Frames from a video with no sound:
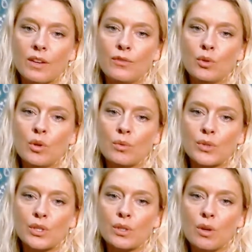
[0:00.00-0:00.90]
If you don't
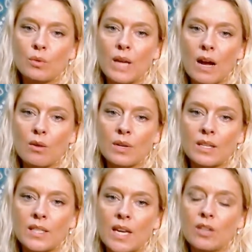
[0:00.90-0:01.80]
slow down
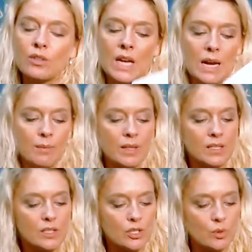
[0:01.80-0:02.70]
and take your time in
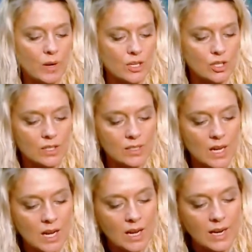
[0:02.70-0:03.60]
these situations,
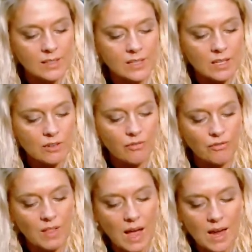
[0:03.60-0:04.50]
it's going to
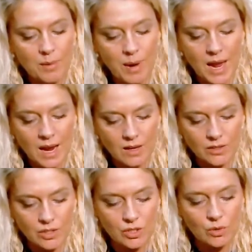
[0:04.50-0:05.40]
fly
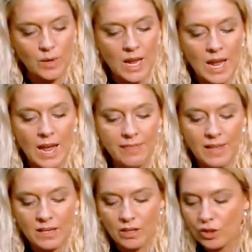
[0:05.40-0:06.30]
past you, and
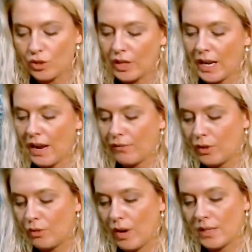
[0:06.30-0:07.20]
then you're going to have
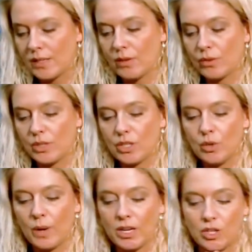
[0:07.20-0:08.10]
regrets in those
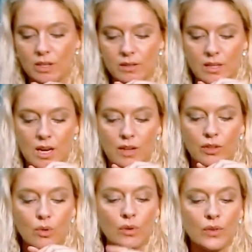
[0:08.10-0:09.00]
situations.
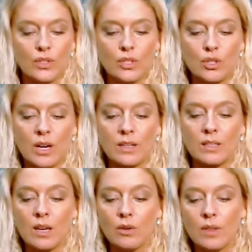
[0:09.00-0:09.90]
The universe is trying to
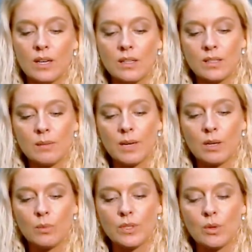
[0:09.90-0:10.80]
tell you that it doesn't matter
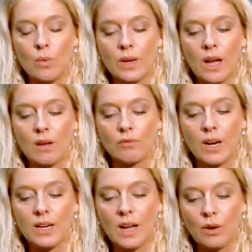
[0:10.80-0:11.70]
what's going on.
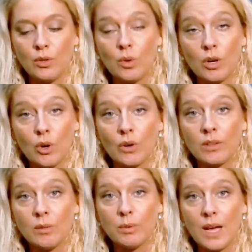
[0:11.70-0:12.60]
Right now, you are
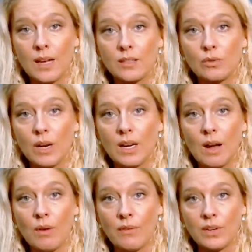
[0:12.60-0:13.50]
currently blessed. Right
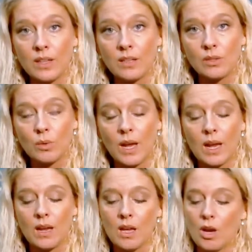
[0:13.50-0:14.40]
now, everything is
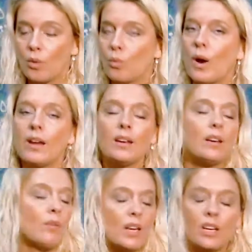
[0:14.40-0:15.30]
okay. Right
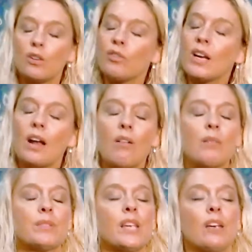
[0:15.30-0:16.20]
here, right now,
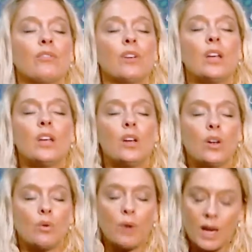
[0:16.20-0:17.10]
I'm safe.
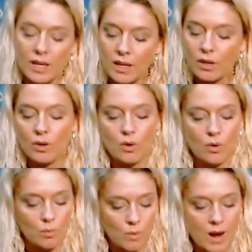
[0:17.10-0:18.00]
Right here,
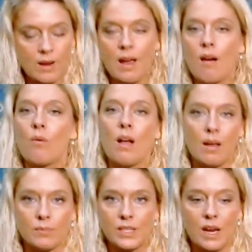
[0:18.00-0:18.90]
right now,
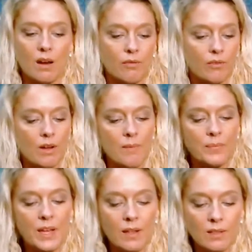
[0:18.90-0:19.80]
I'm safe.
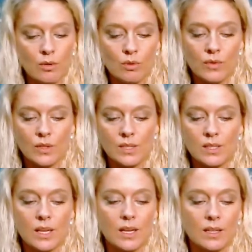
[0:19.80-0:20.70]
And the universe is
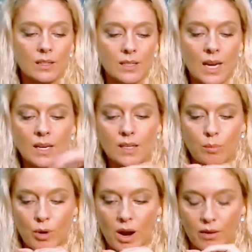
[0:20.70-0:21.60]
like, take a deep
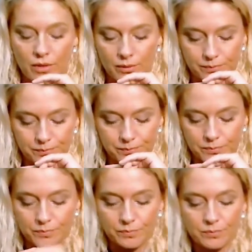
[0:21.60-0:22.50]
breath.
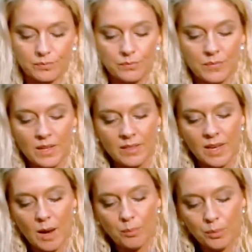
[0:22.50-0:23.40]
The
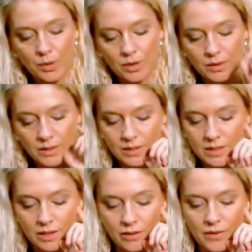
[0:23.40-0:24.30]
Emperor is
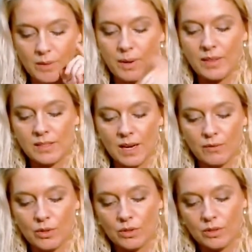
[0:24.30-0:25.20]
clarified by the
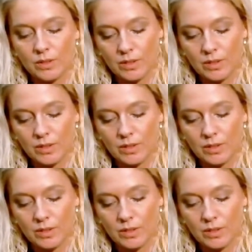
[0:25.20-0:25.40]
Devil.